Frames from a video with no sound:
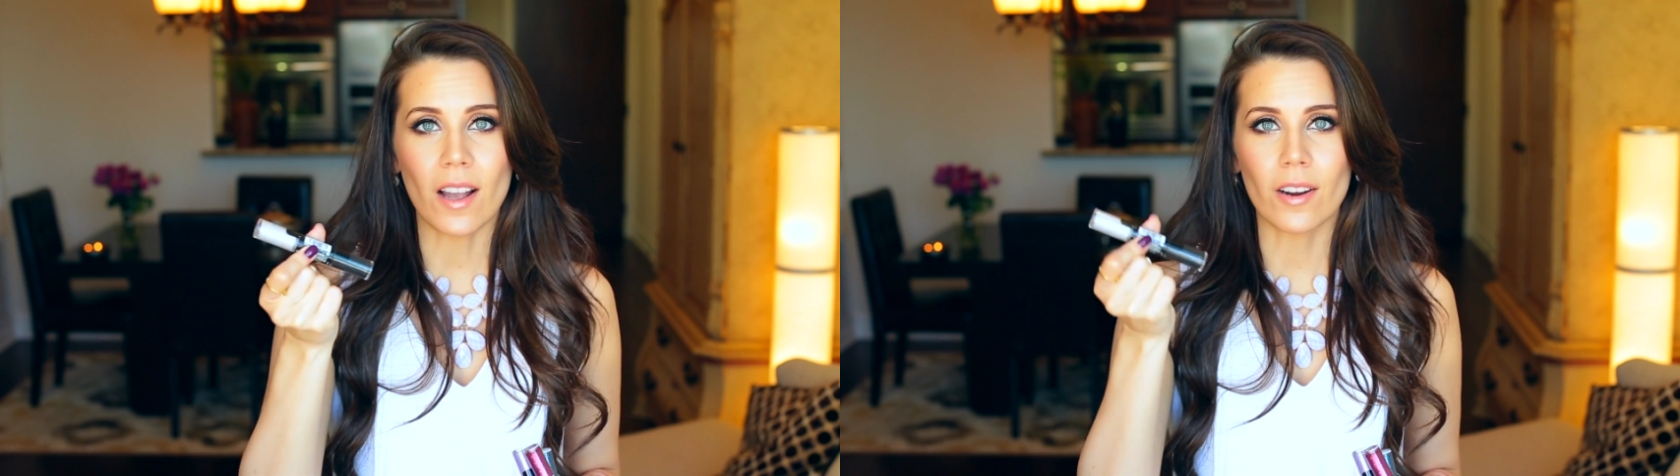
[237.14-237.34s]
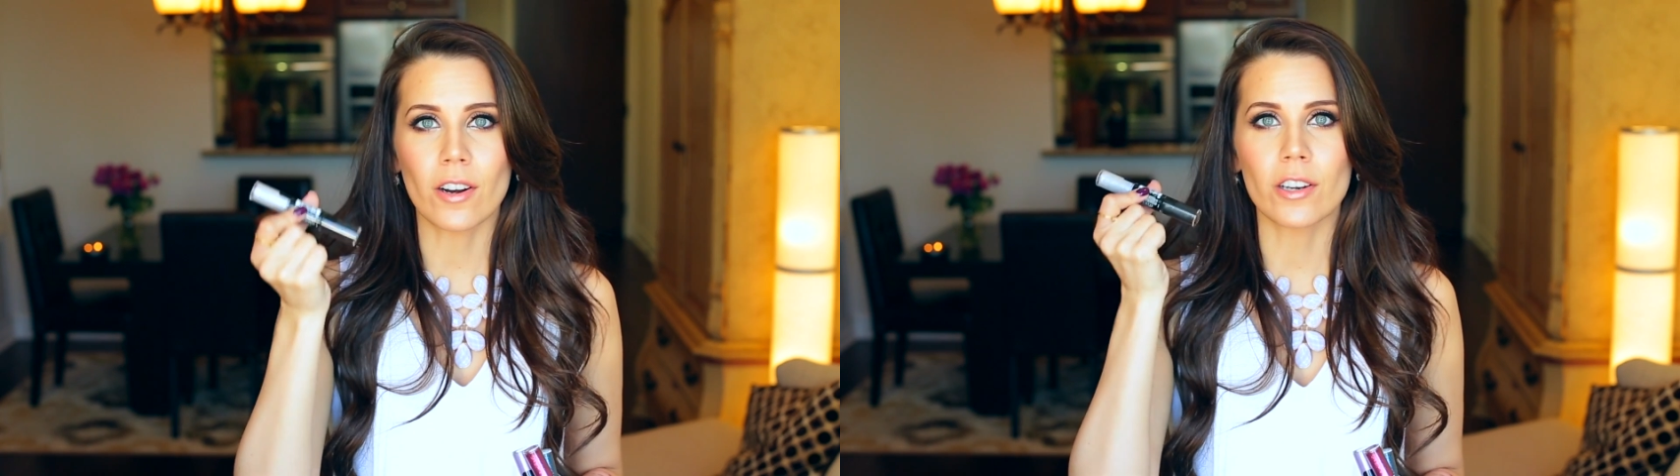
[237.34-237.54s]

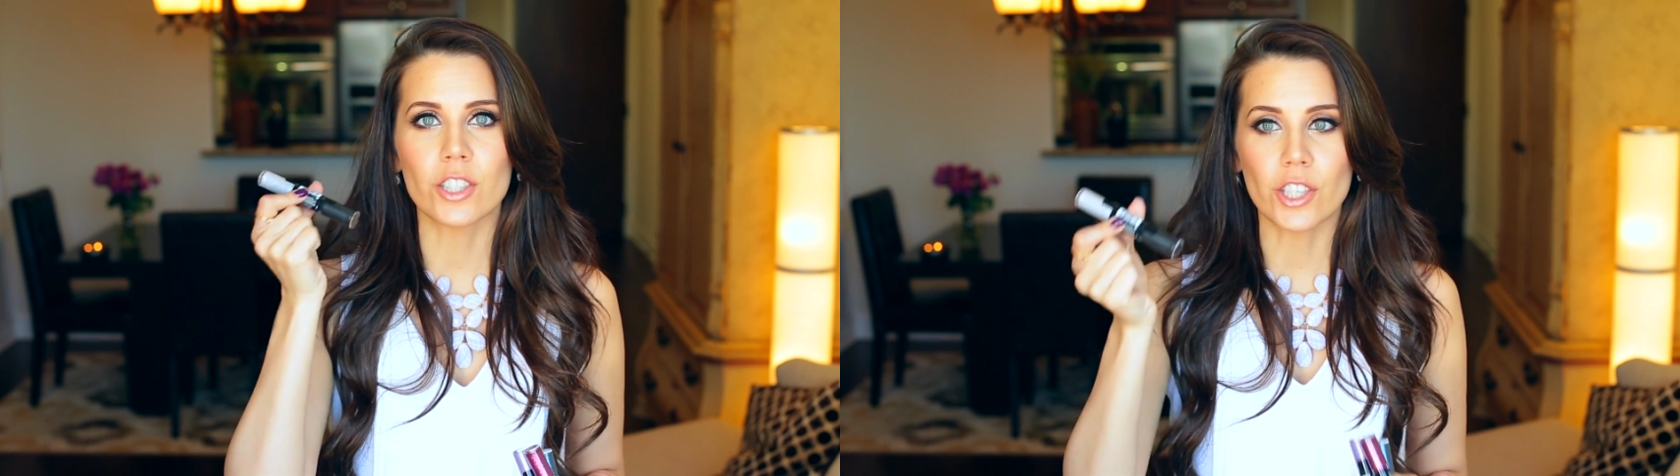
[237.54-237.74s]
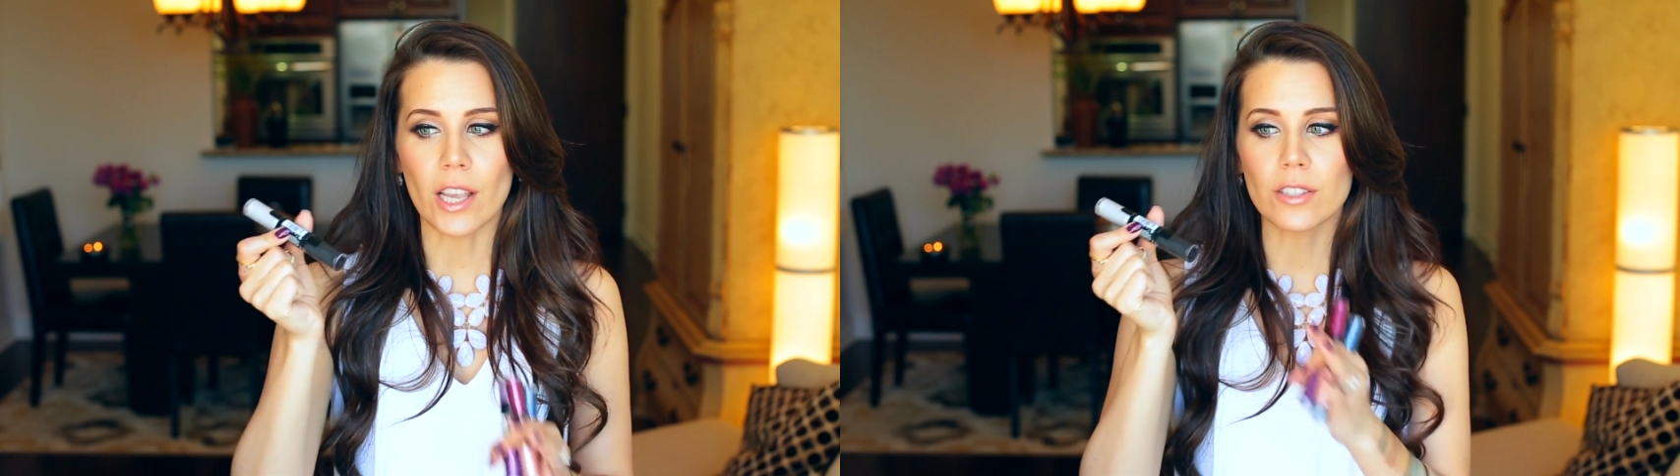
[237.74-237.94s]
sucker
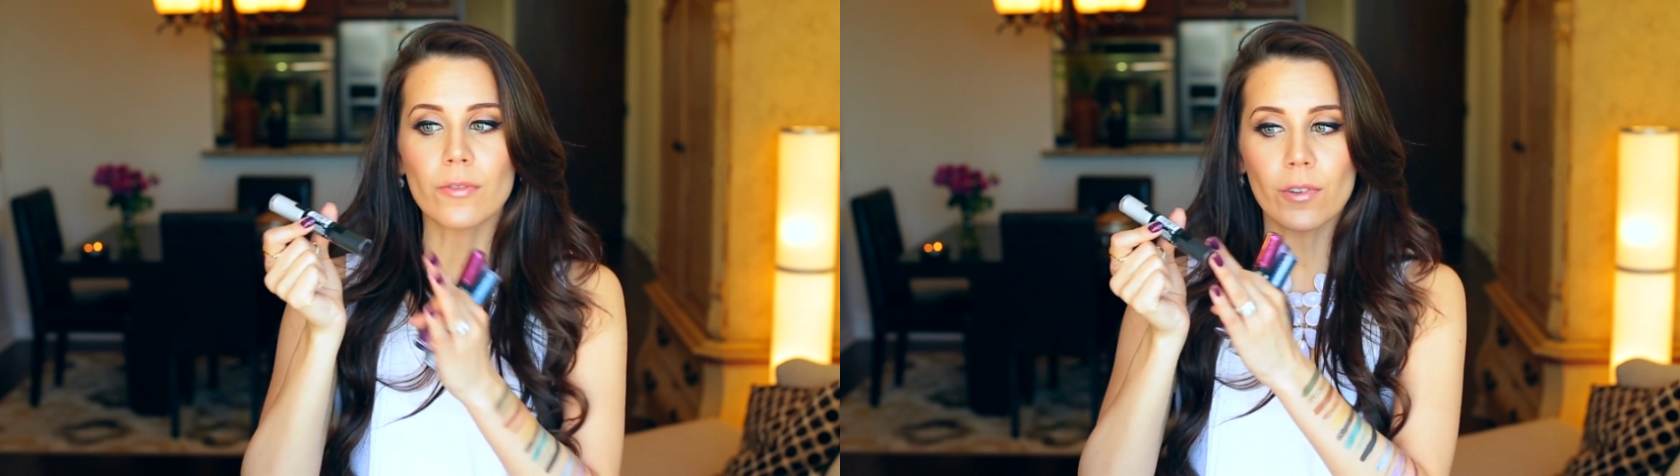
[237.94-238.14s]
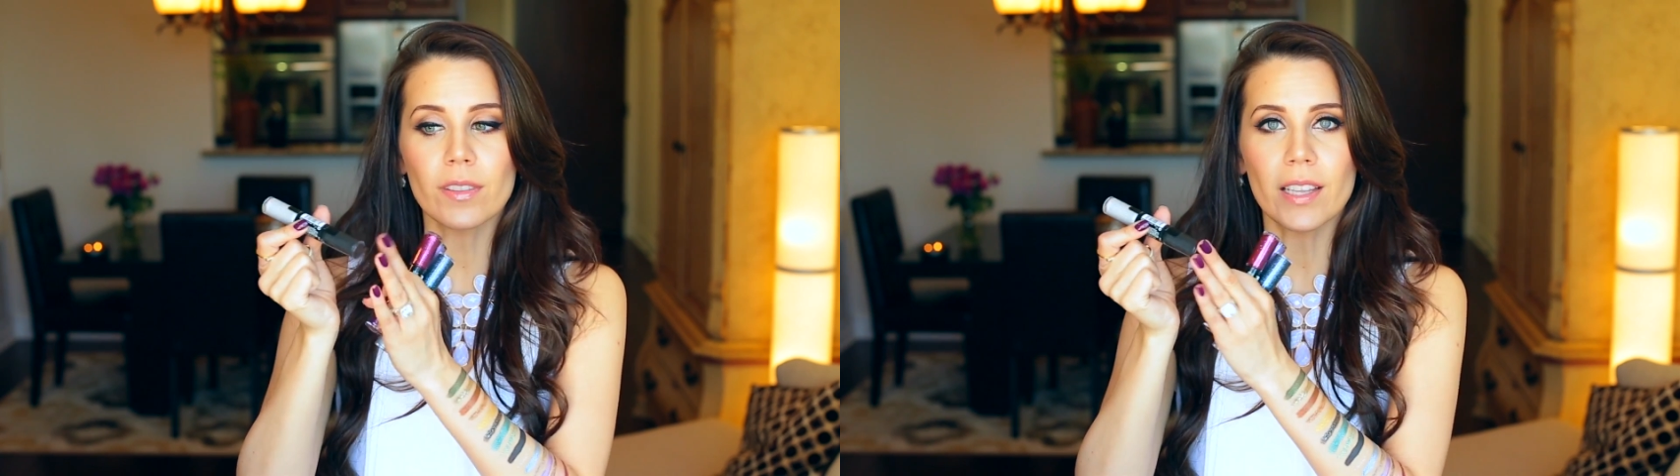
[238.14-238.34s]

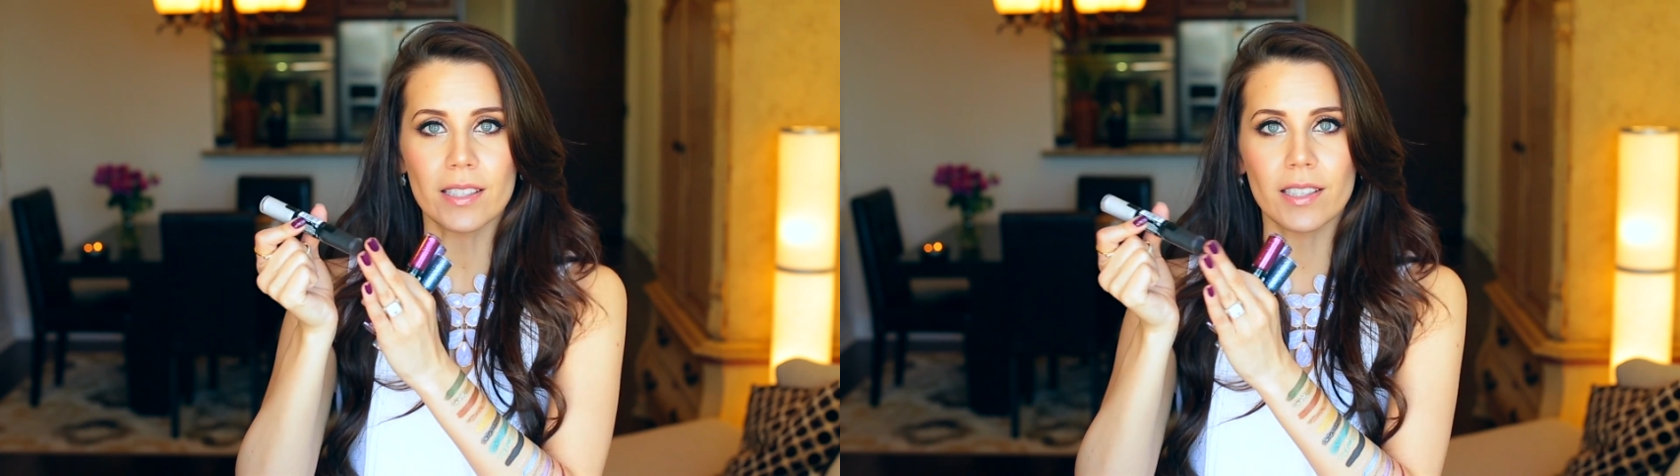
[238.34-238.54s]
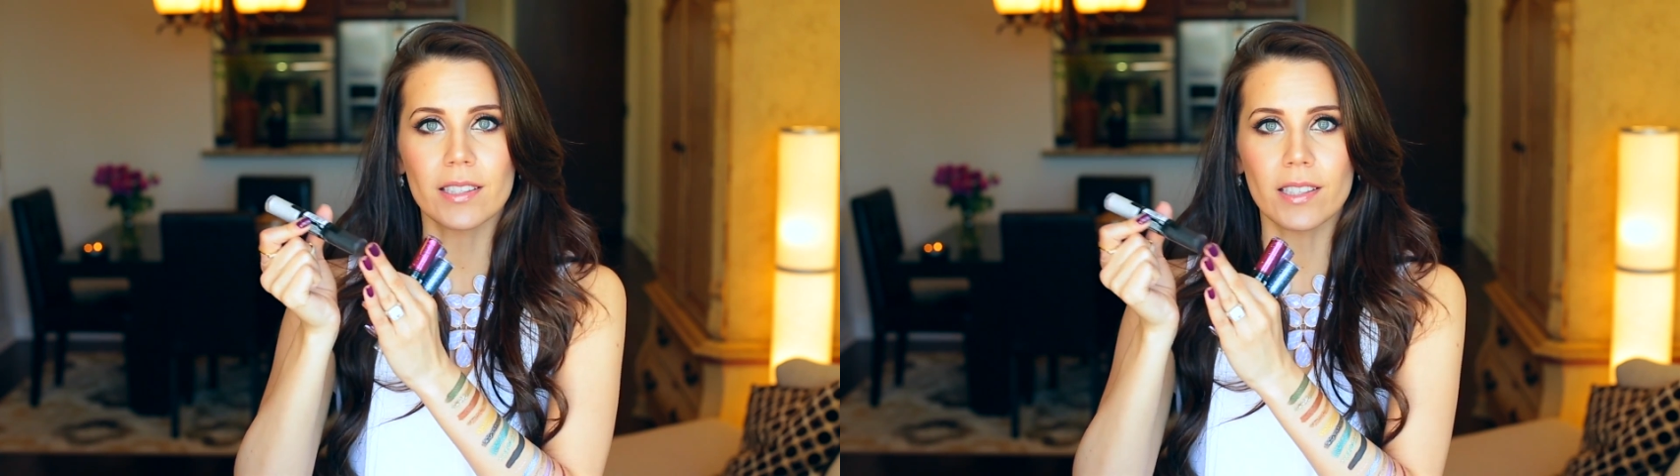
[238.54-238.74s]
just for
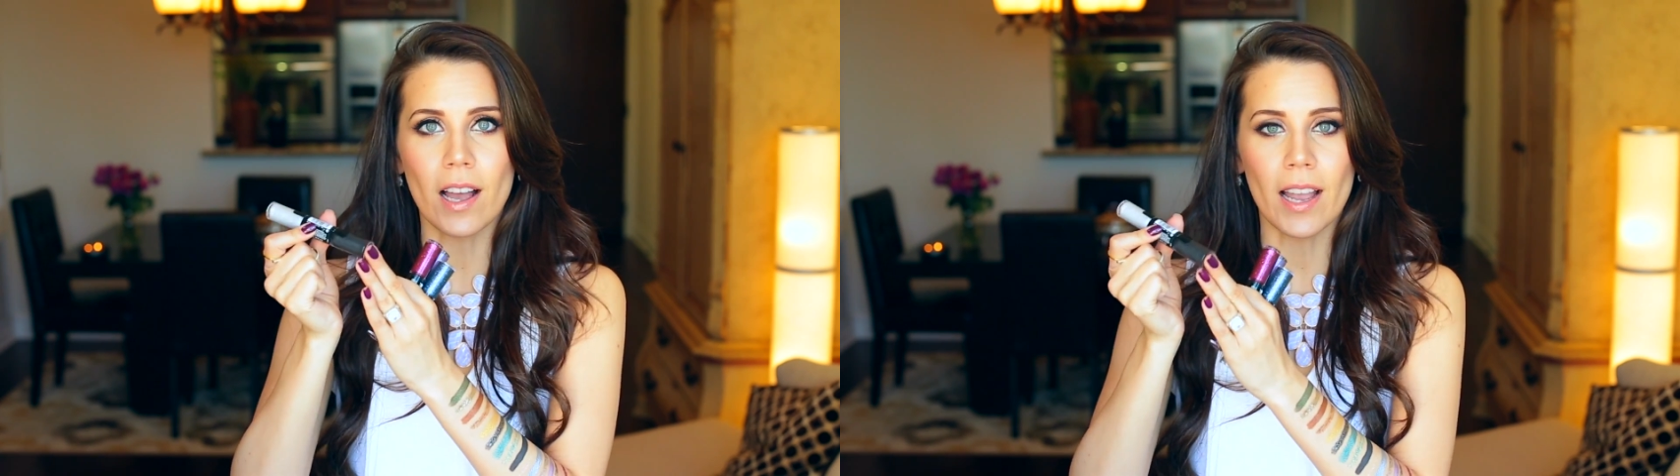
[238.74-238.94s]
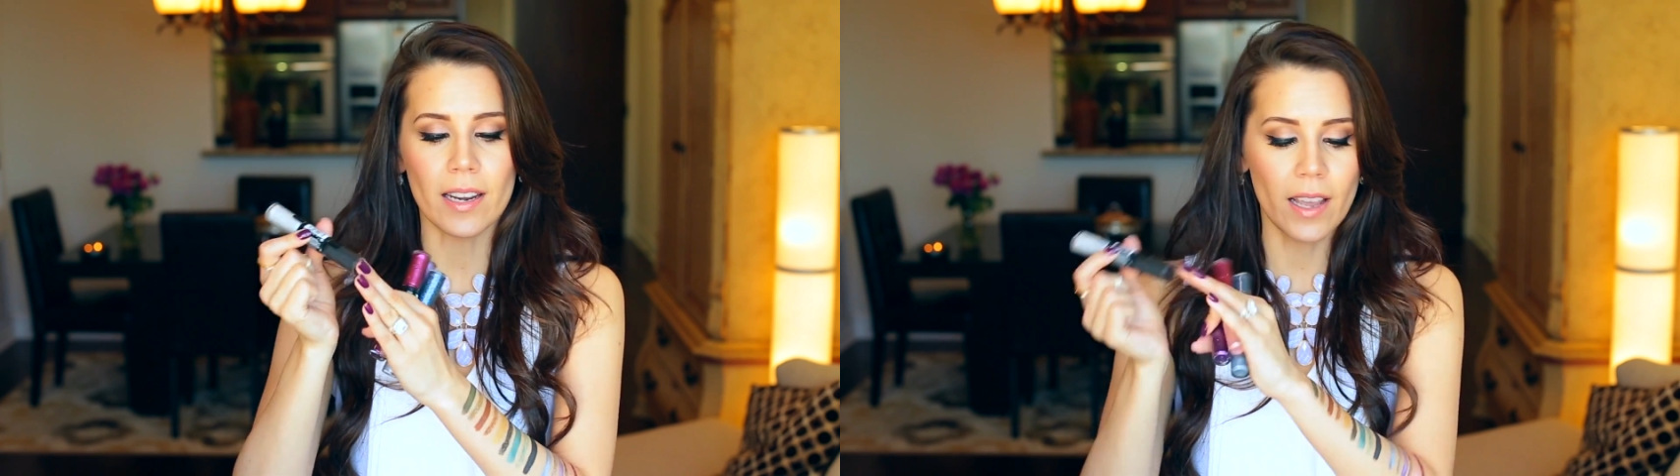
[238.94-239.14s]
this
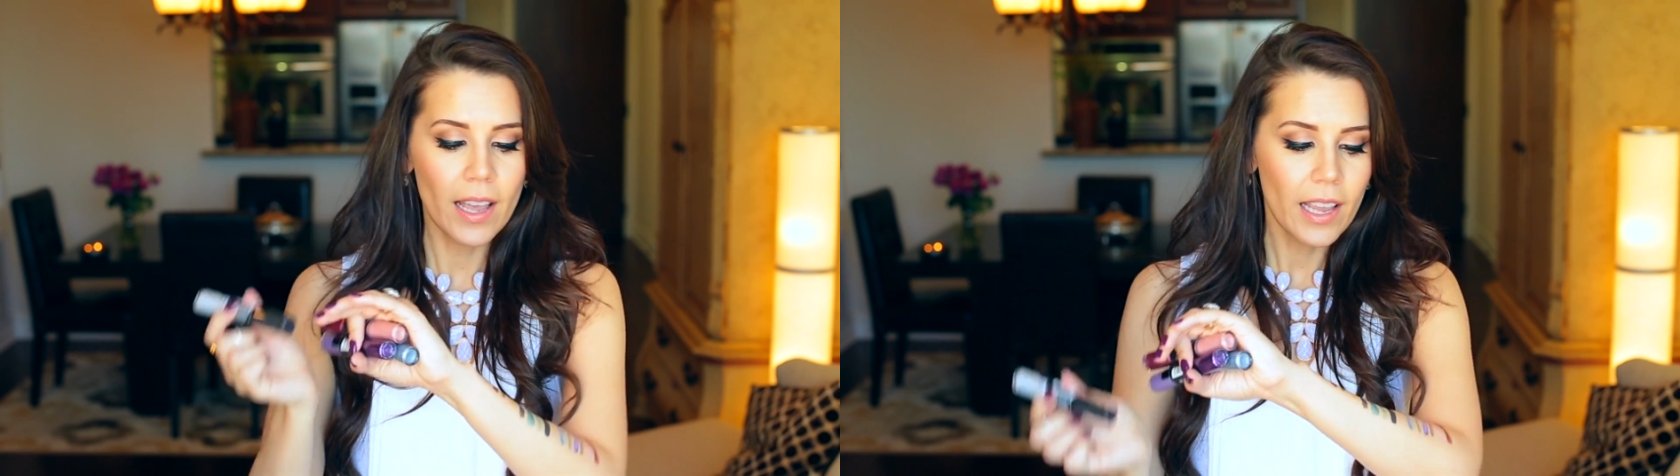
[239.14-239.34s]
side.